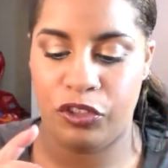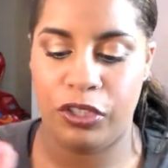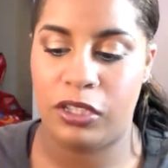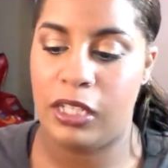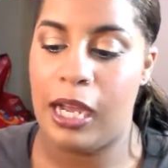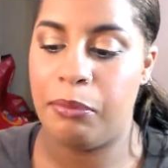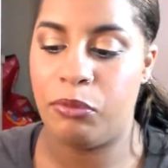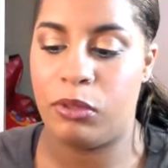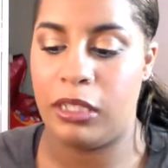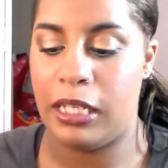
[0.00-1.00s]
just
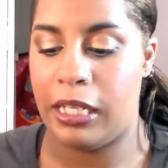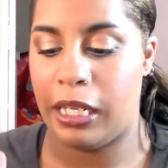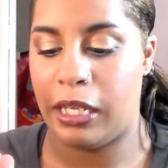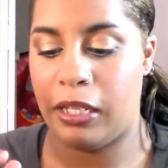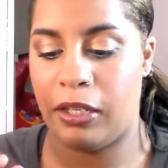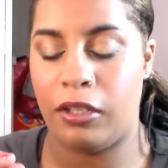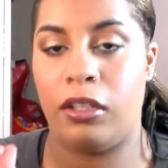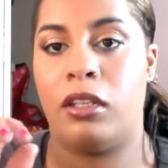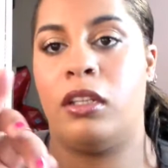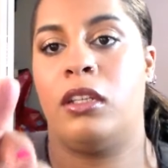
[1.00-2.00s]
stopped one day.
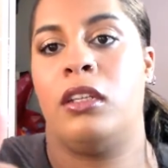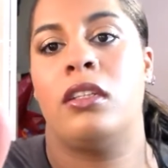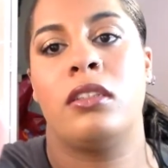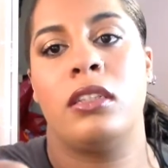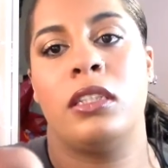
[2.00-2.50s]
So